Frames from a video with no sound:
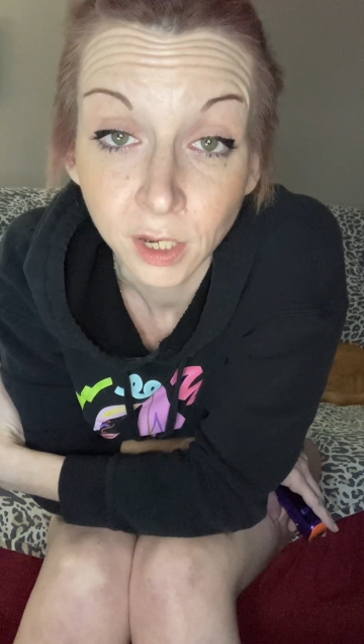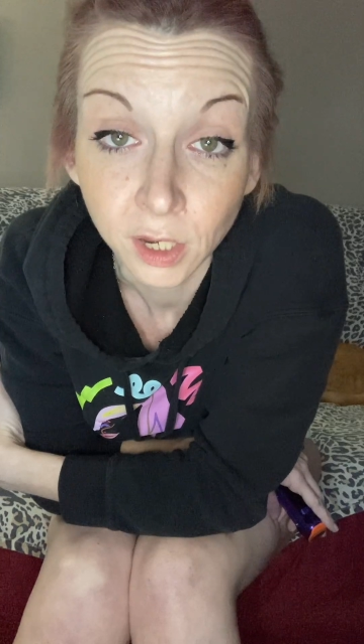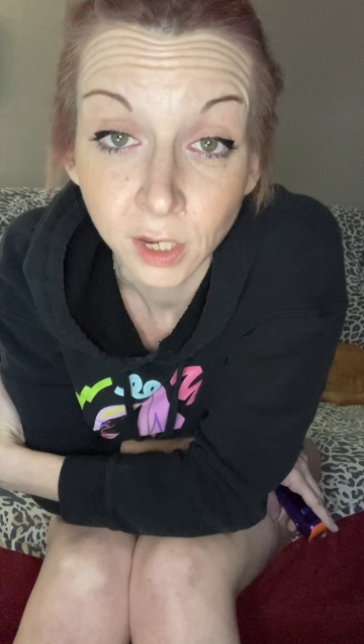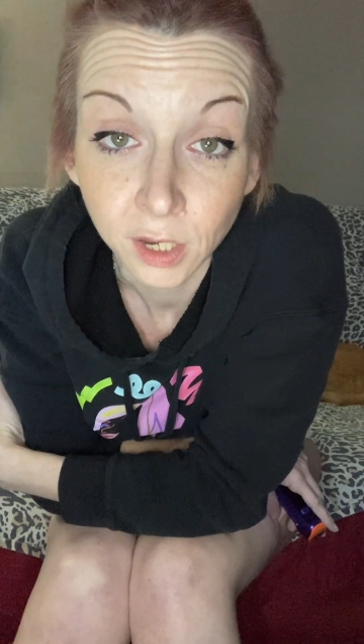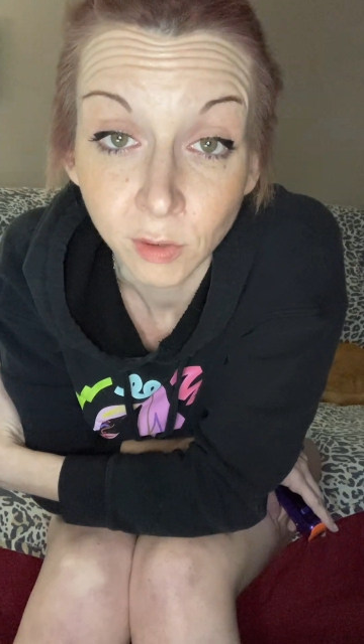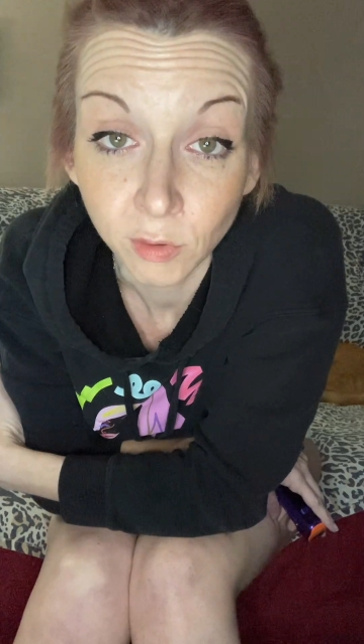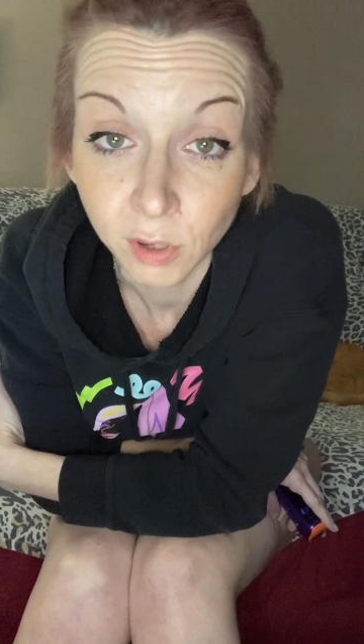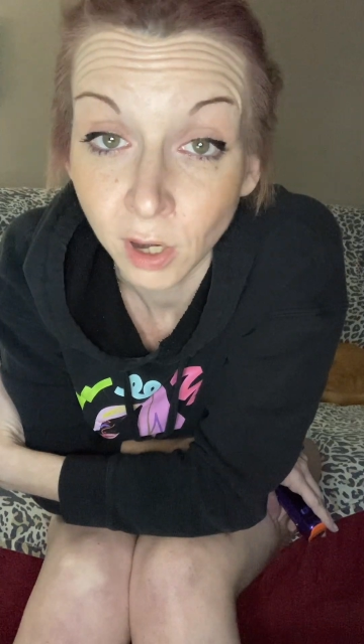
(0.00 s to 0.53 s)

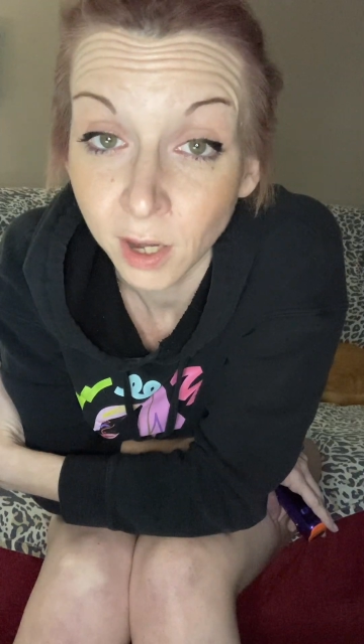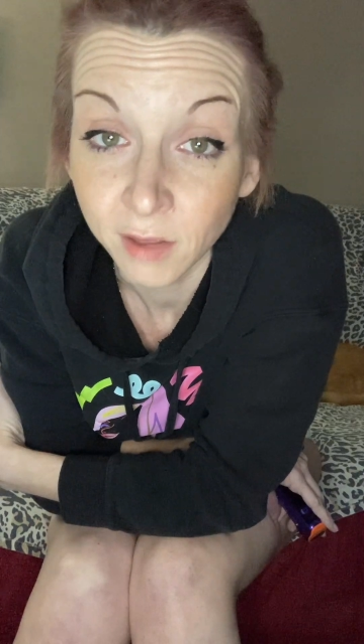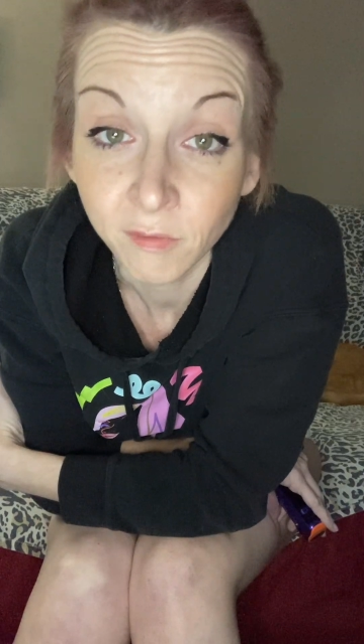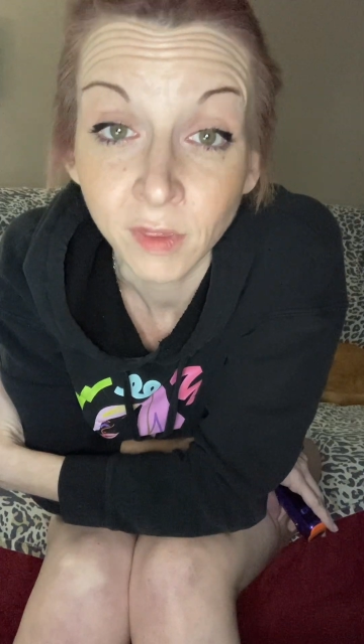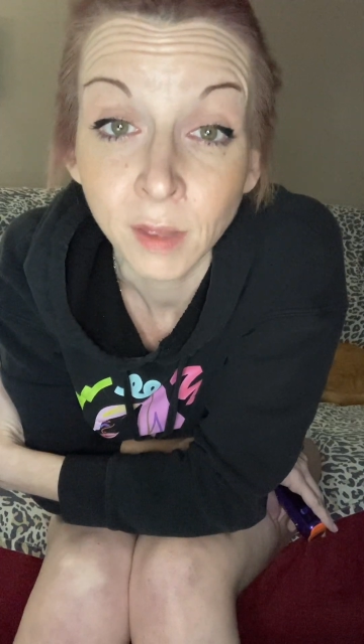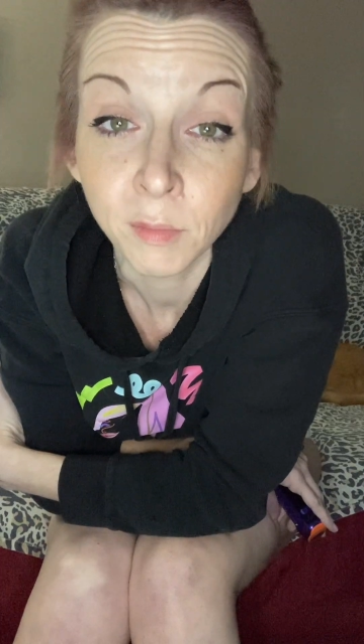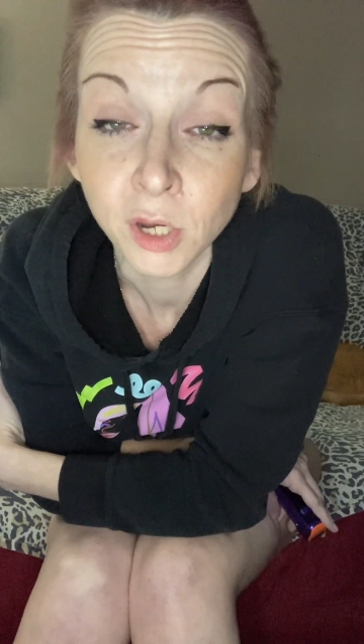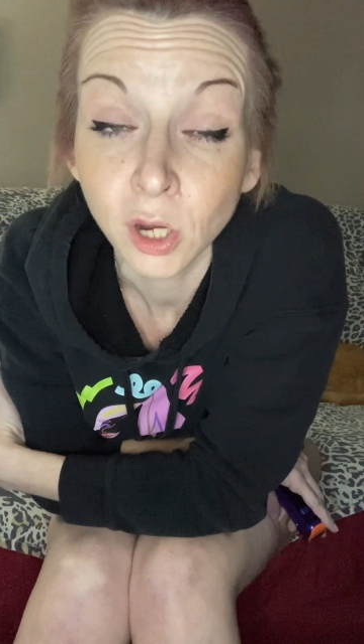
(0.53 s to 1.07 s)
He would not even
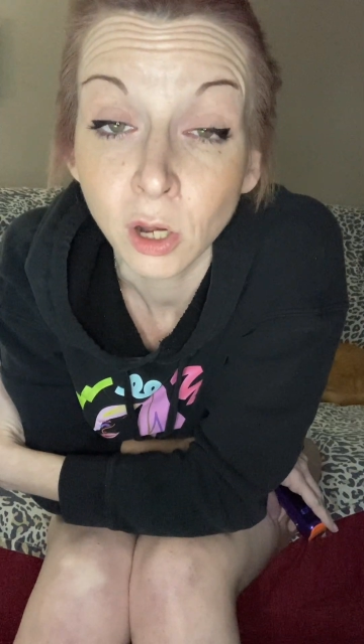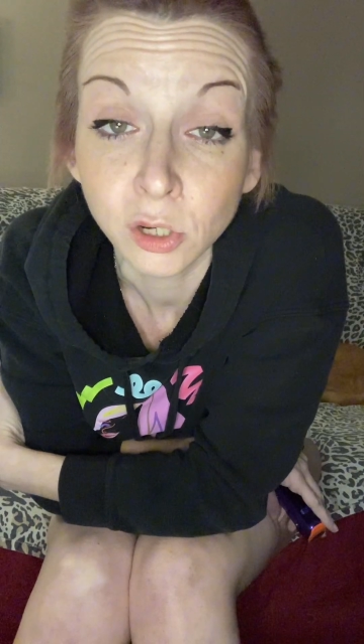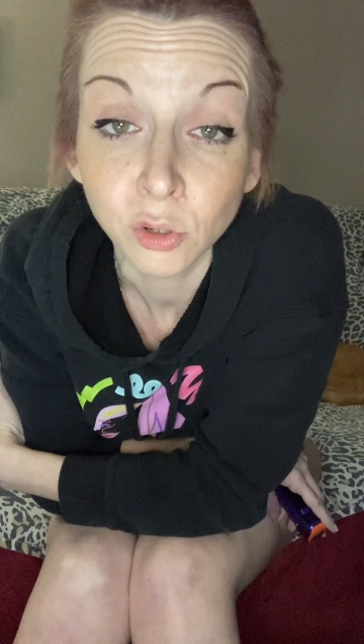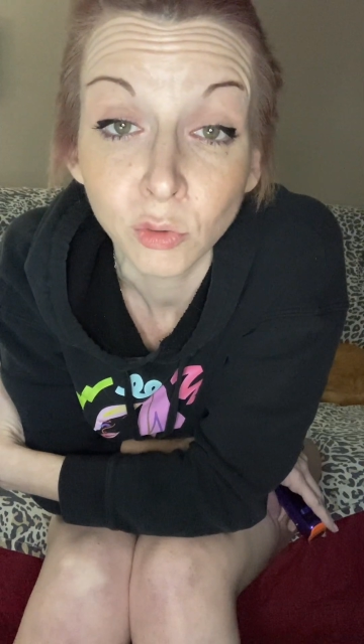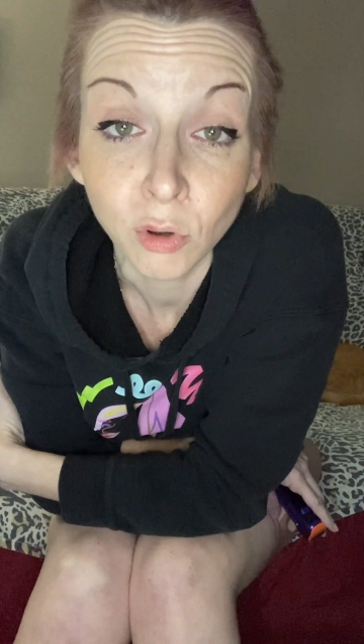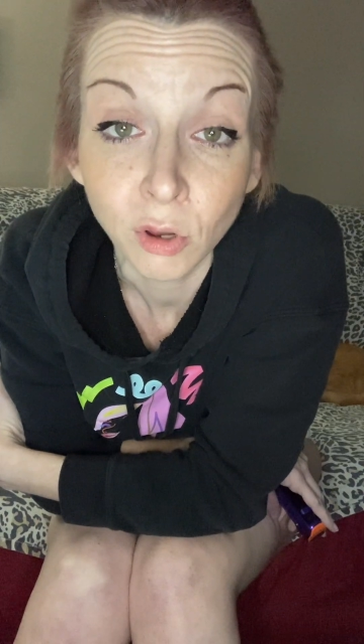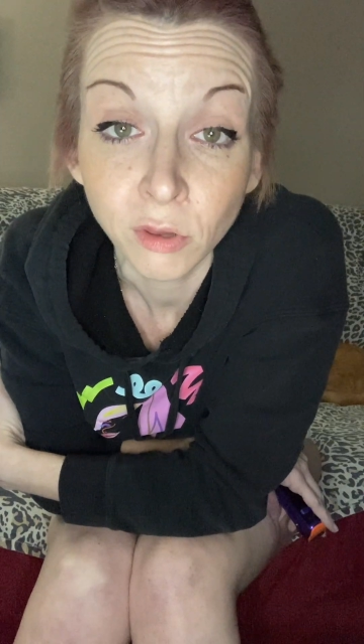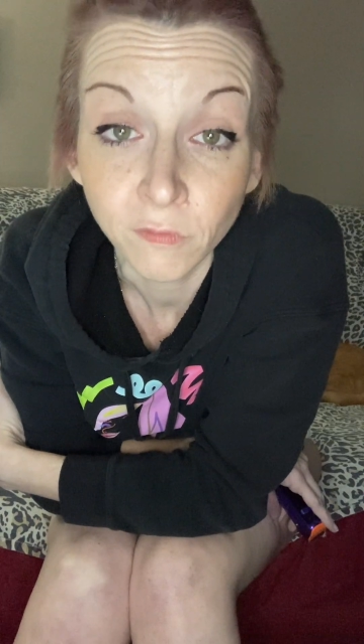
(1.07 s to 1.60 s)
let me talk to
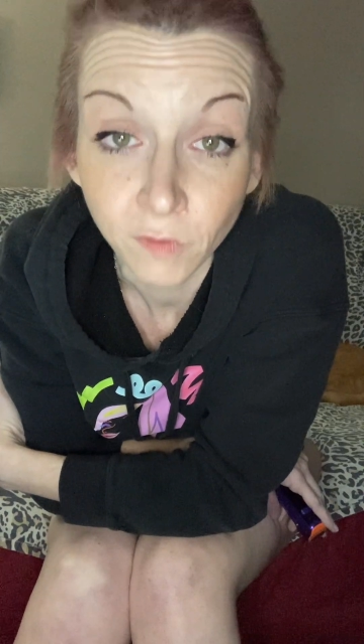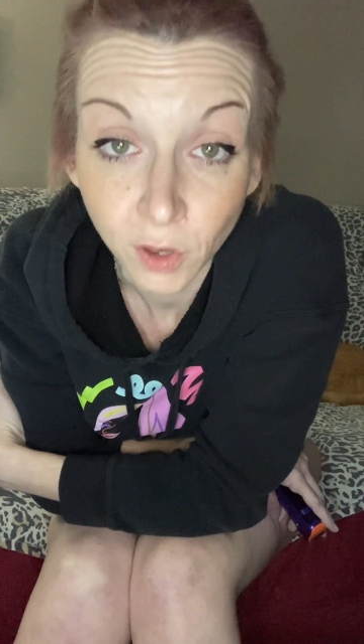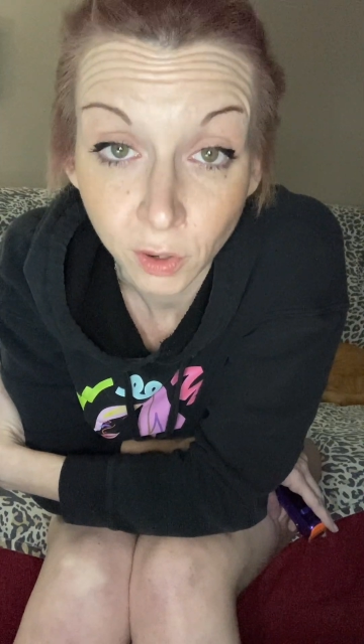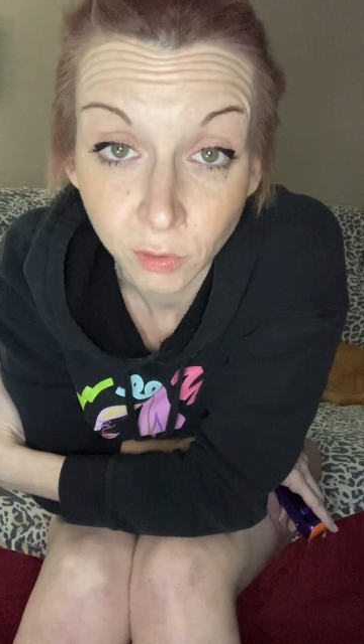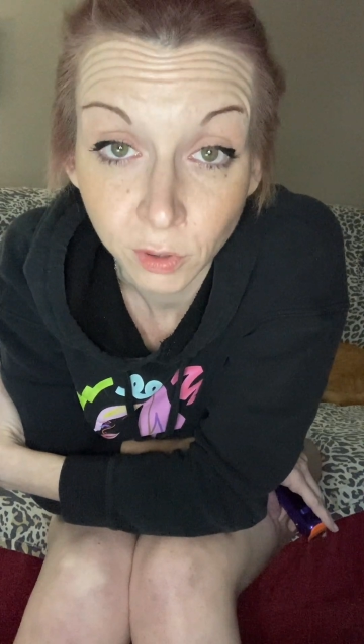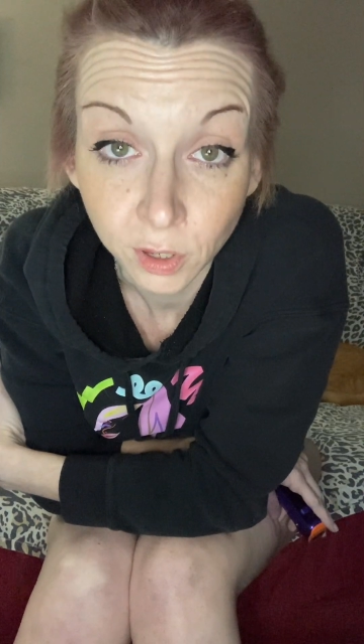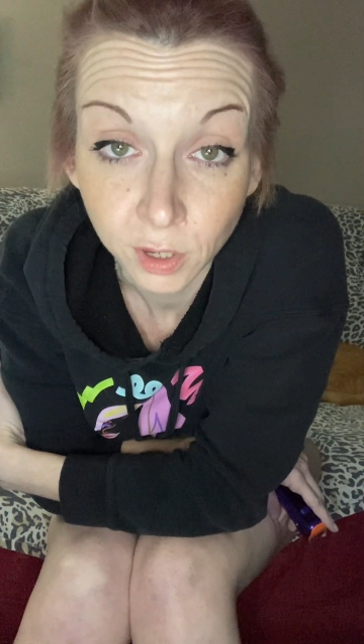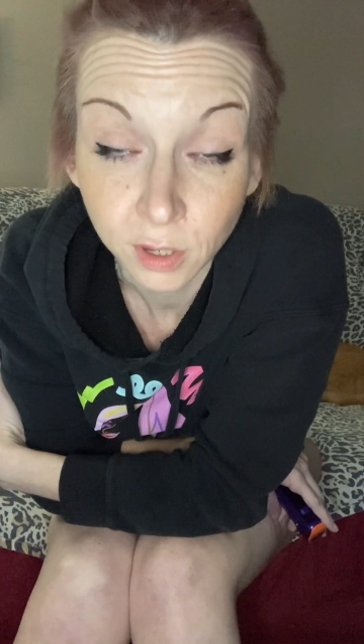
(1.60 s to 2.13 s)
her on the phone,